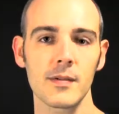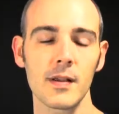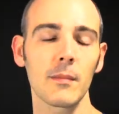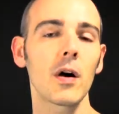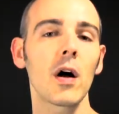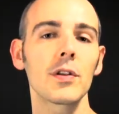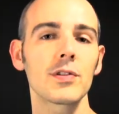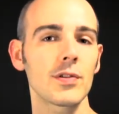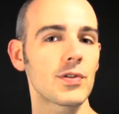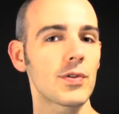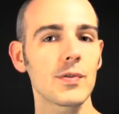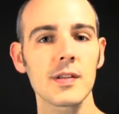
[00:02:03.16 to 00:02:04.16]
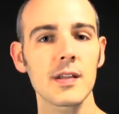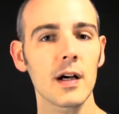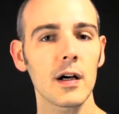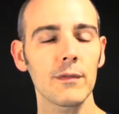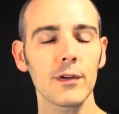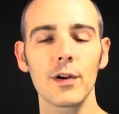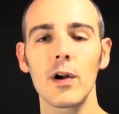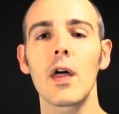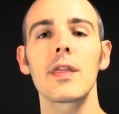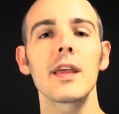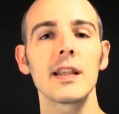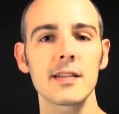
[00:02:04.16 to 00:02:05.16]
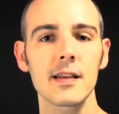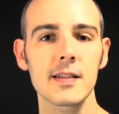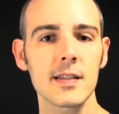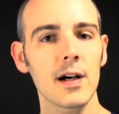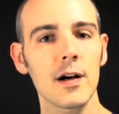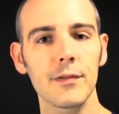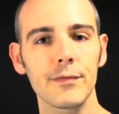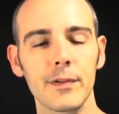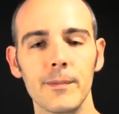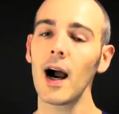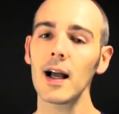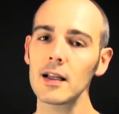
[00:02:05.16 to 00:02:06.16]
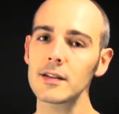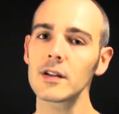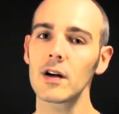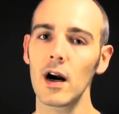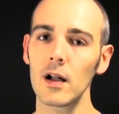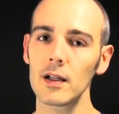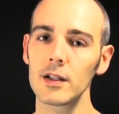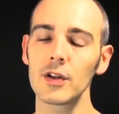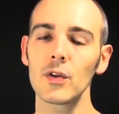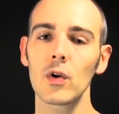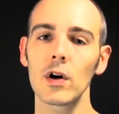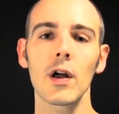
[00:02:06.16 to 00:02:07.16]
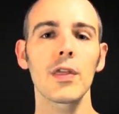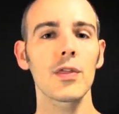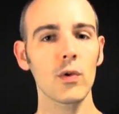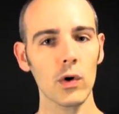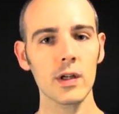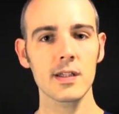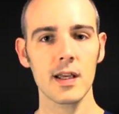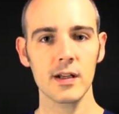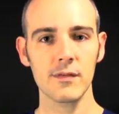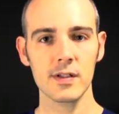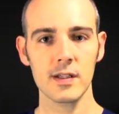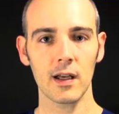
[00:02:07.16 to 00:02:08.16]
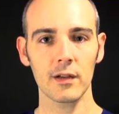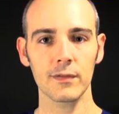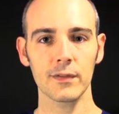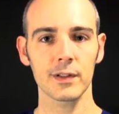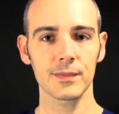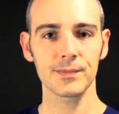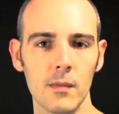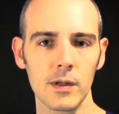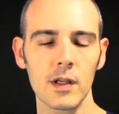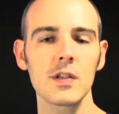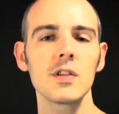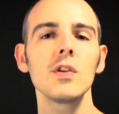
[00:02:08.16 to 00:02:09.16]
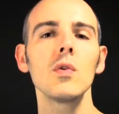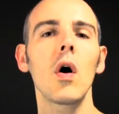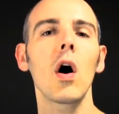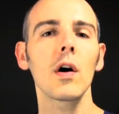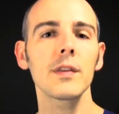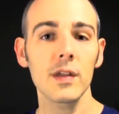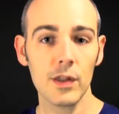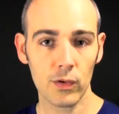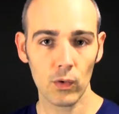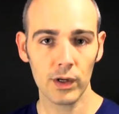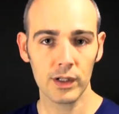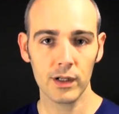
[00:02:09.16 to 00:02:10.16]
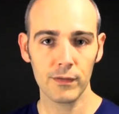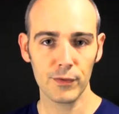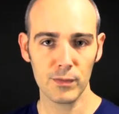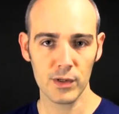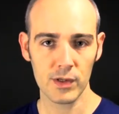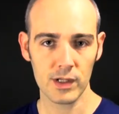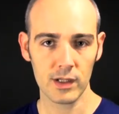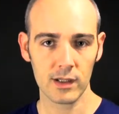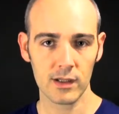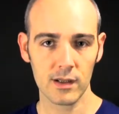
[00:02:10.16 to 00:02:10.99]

Some call it your true self or your authentic self. I like to call it your authoritative self, because you are the authority of your music.